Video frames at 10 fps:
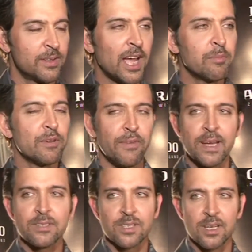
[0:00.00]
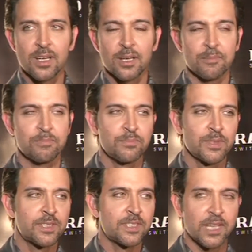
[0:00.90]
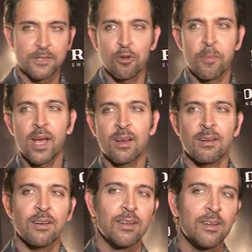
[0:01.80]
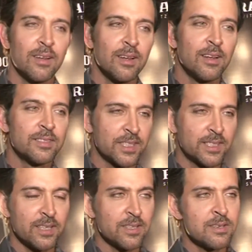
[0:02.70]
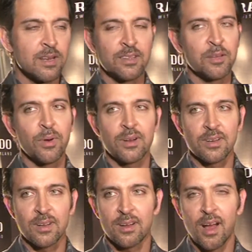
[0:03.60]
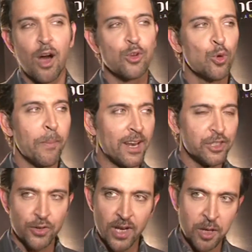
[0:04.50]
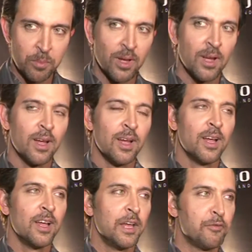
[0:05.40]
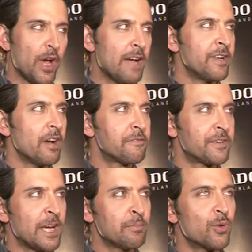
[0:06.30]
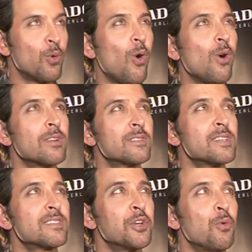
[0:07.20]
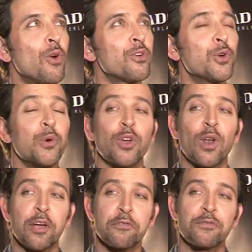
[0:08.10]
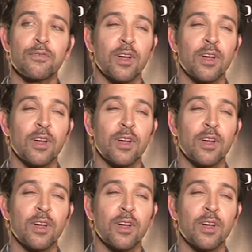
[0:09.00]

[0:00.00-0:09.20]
time defines a, a, successful man. Success is nothing but uh, how you manage your time. If you have enough time to do all the things that you want to do in your life,